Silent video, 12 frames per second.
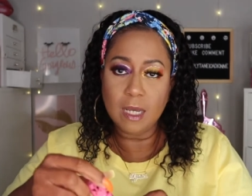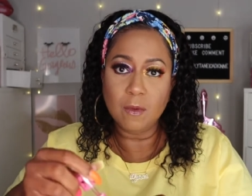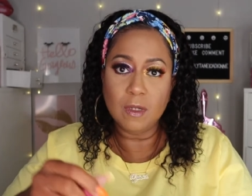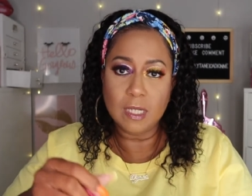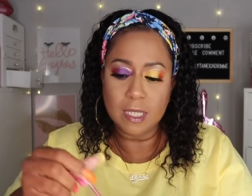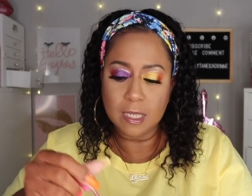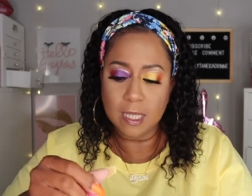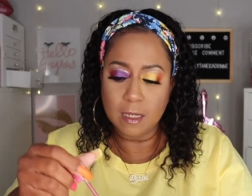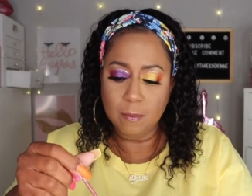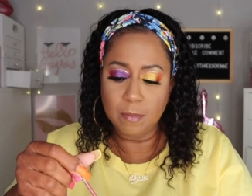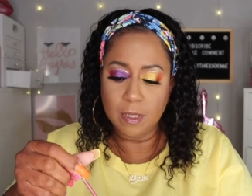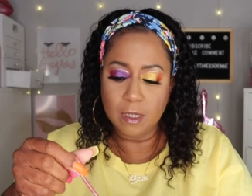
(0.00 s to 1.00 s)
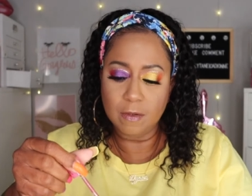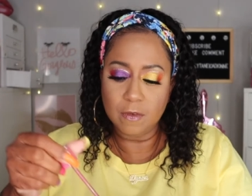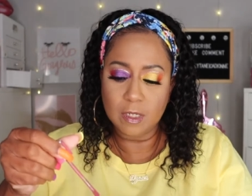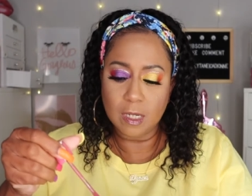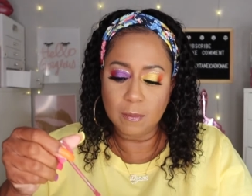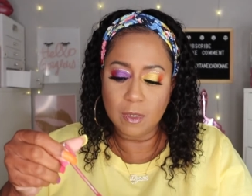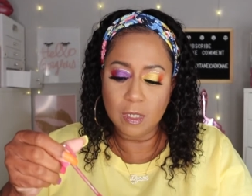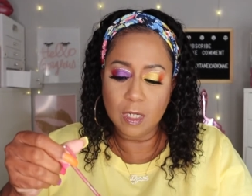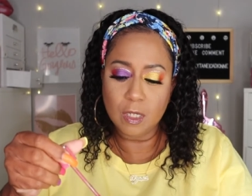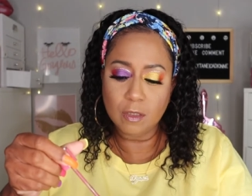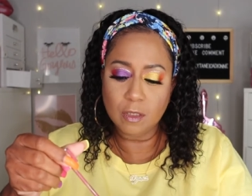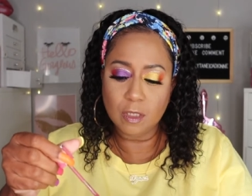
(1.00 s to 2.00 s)
I will link that above or down
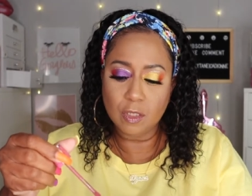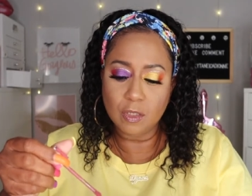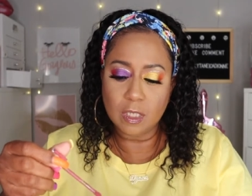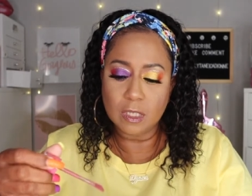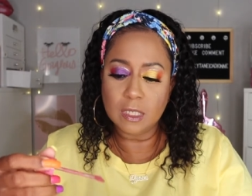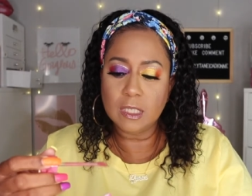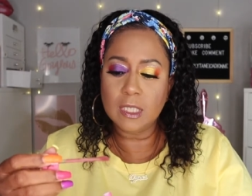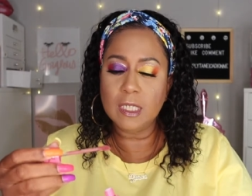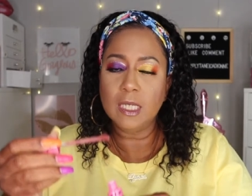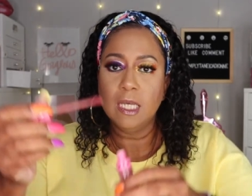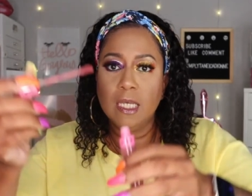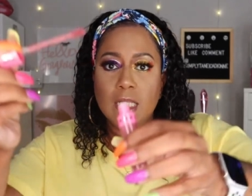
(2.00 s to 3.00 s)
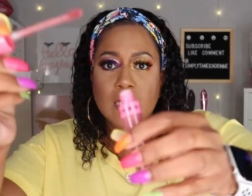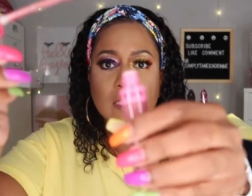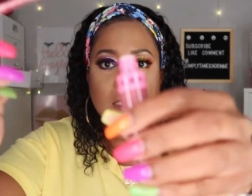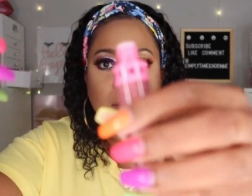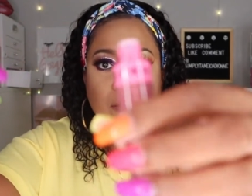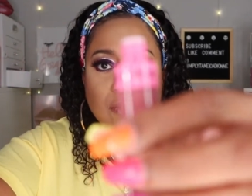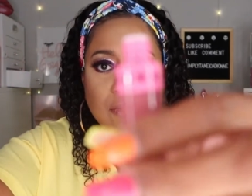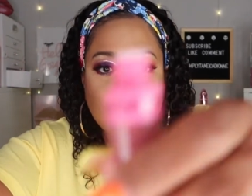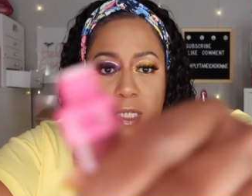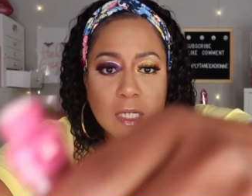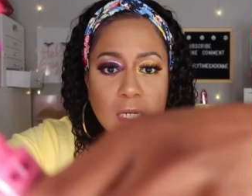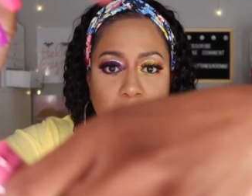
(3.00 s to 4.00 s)
below so that you can see. This is a
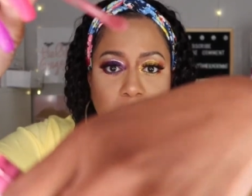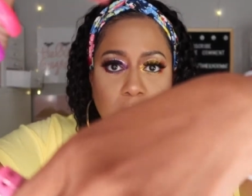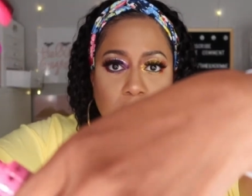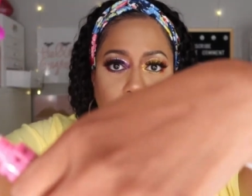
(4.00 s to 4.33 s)
pretty color.